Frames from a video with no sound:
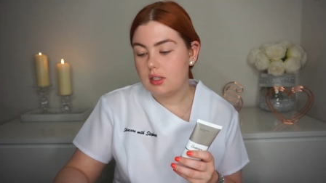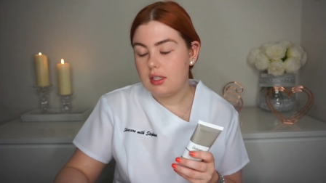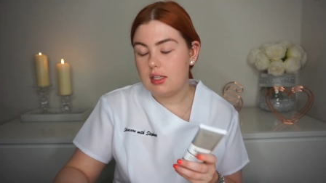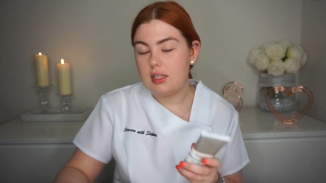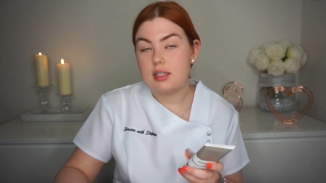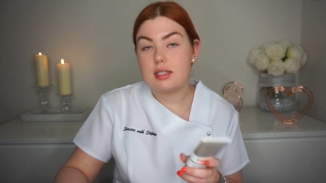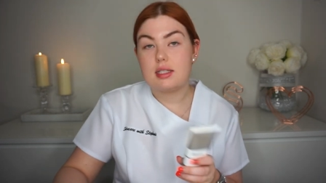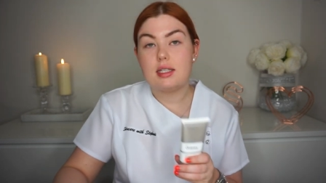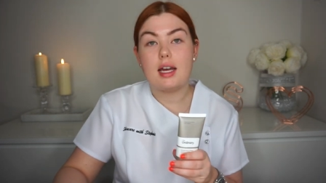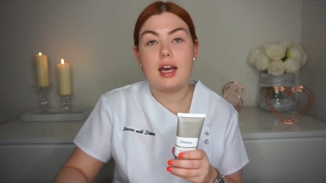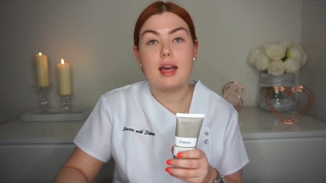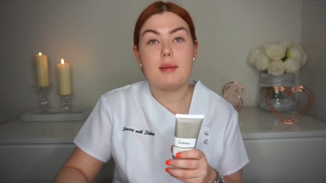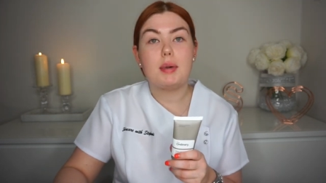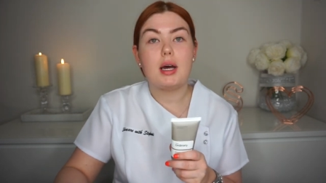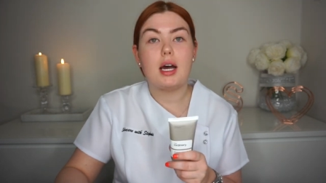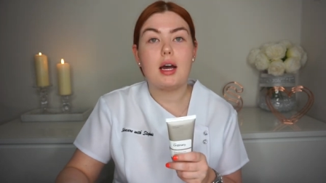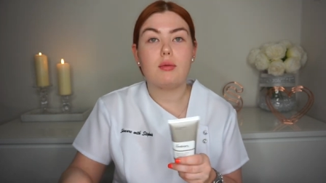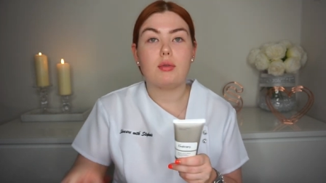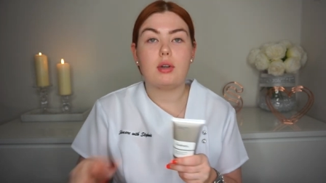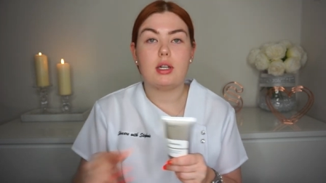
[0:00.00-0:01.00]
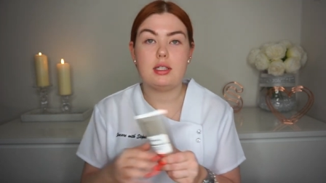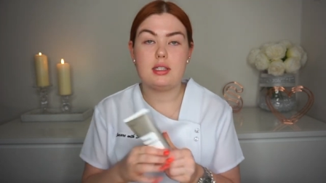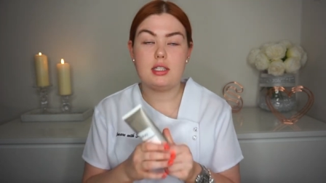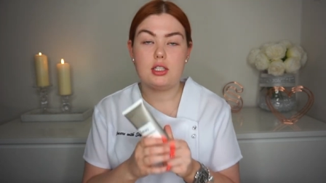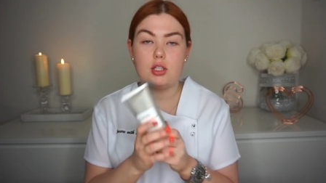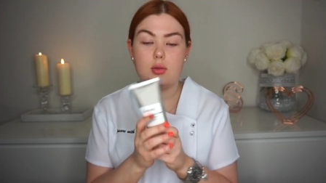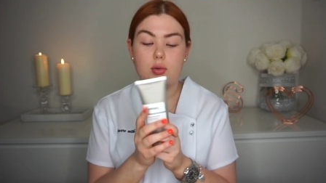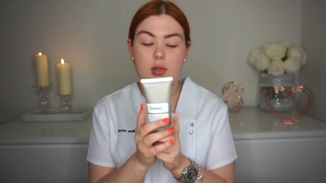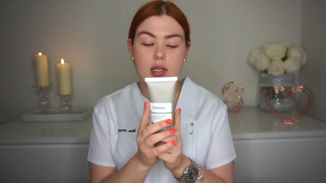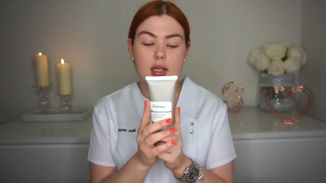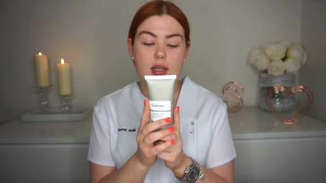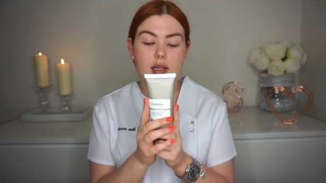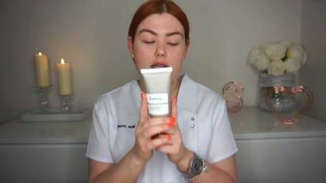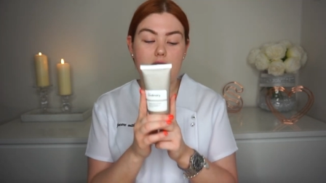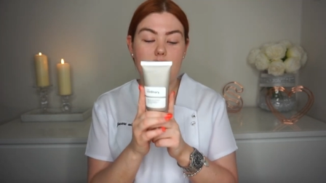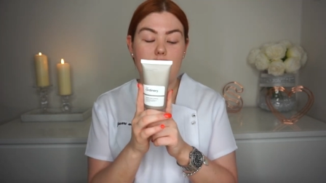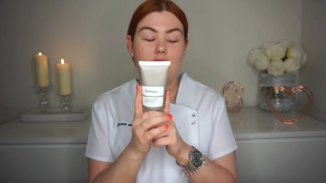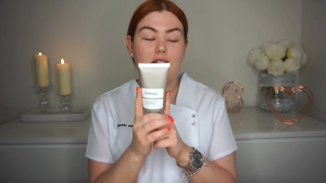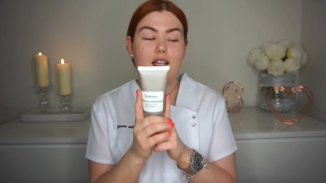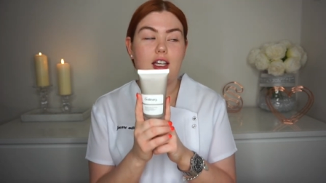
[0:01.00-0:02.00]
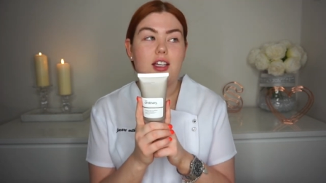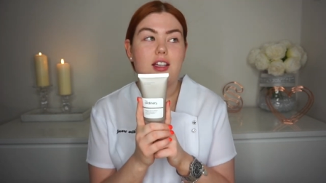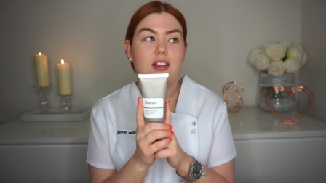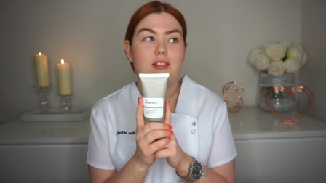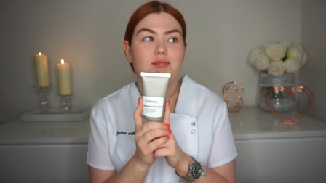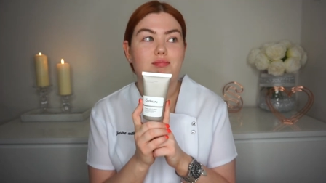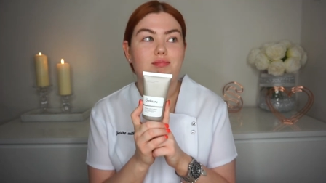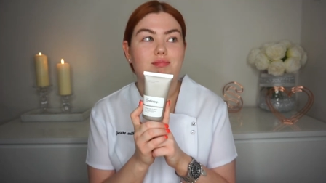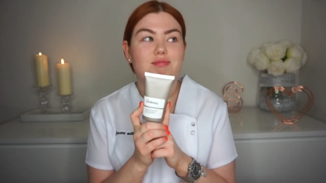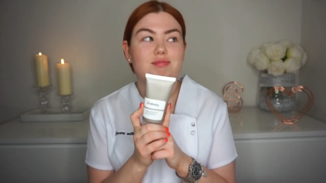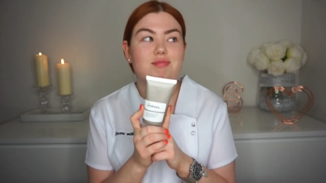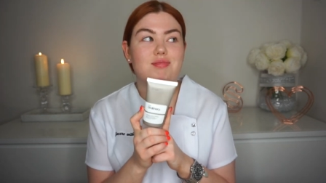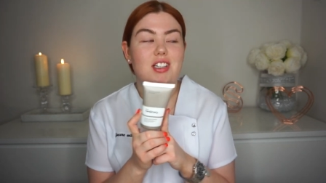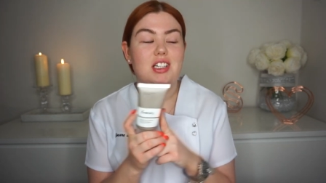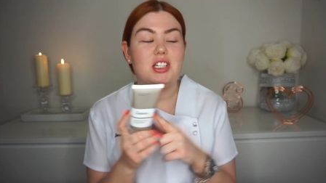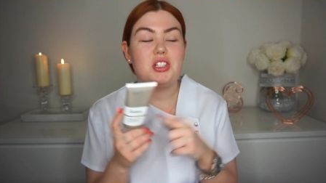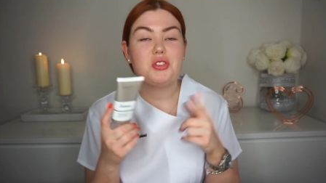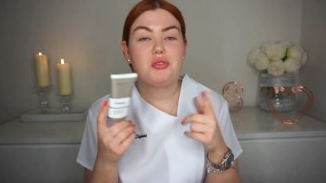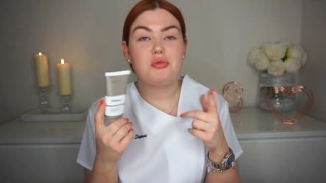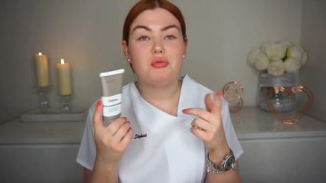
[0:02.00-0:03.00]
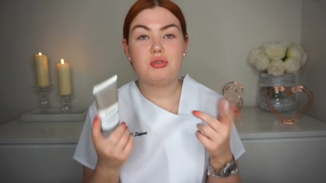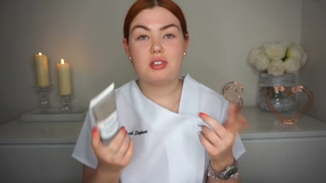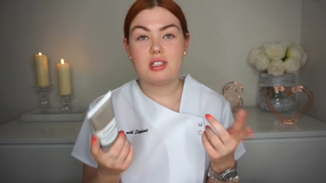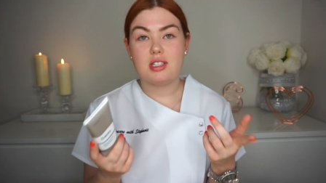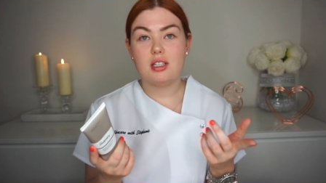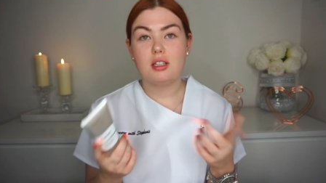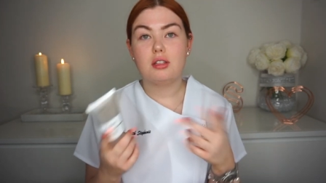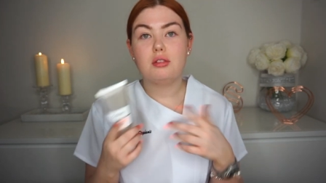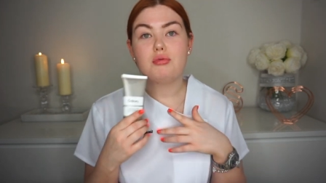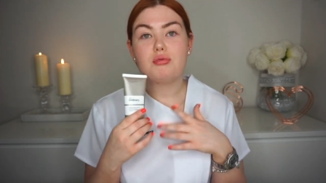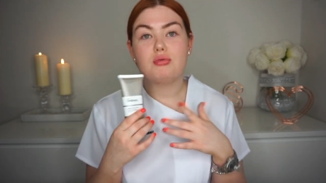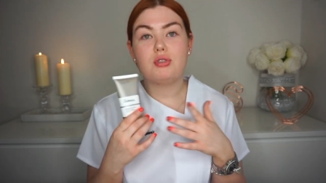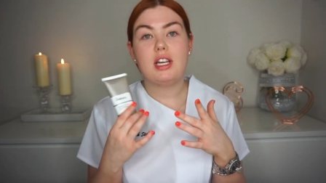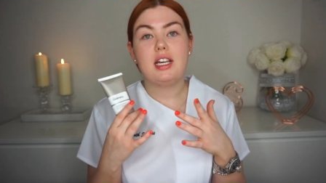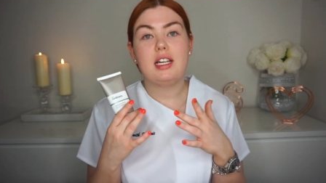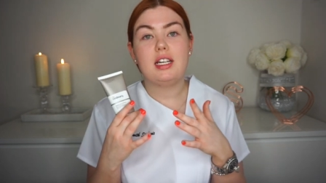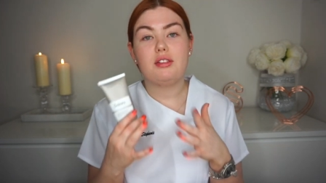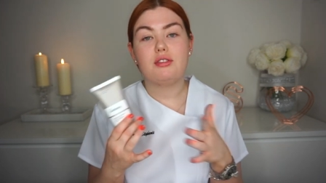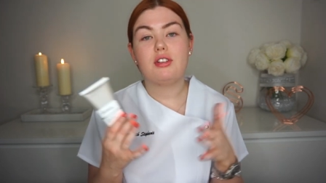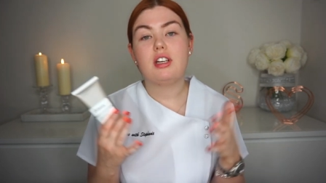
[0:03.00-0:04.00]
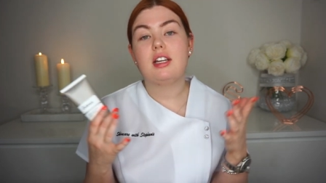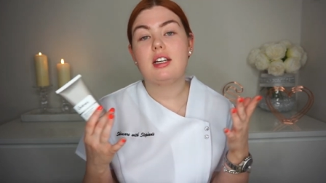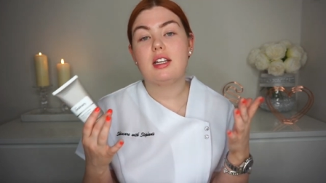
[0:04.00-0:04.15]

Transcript: It's £9.90, so it's still really